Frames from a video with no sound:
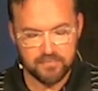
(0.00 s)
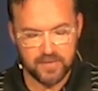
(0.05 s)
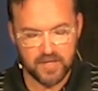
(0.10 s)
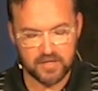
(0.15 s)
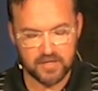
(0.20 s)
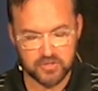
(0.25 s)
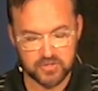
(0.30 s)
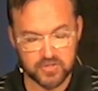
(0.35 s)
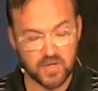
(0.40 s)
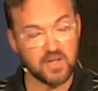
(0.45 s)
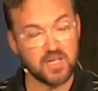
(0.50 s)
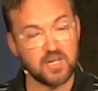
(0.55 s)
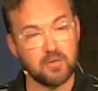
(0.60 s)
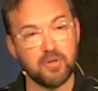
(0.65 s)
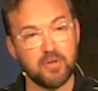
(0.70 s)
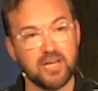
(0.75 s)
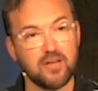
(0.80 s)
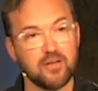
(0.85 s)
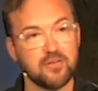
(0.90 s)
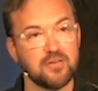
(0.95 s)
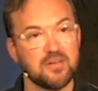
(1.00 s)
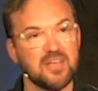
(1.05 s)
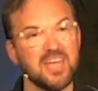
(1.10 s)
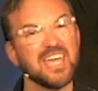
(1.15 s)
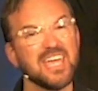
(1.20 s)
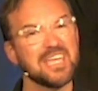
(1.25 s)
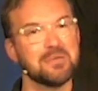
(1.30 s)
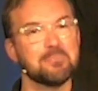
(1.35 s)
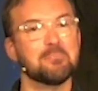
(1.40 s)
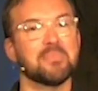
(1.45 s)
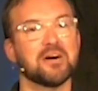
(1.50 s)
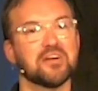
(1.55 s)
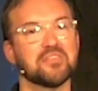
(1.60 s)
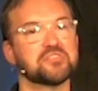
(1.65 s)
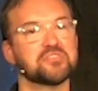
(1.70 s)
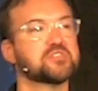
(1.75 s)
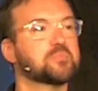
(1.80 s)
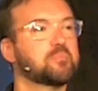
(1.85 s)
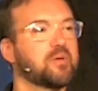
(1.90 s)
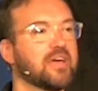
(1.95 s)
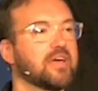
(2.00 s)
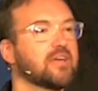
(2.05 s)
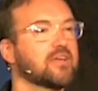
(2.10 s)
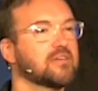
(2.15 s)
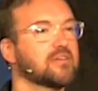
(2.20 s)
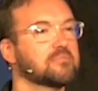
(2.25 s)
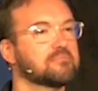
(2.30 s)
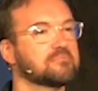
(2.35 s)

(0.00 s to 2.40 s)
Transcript: you're talking about 8 months' pay.